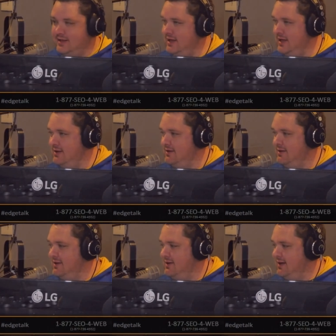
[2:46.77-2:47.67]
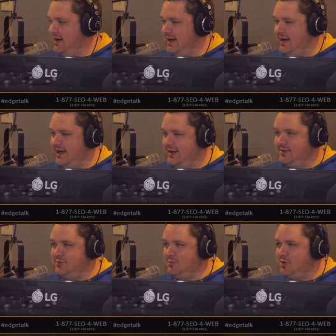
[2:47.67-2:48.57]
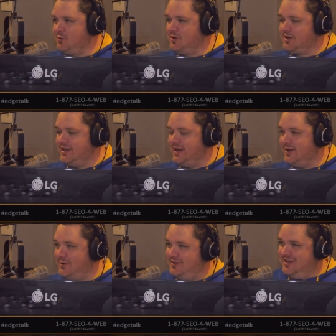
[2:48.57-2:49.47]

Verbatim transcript: he, I, I do more work now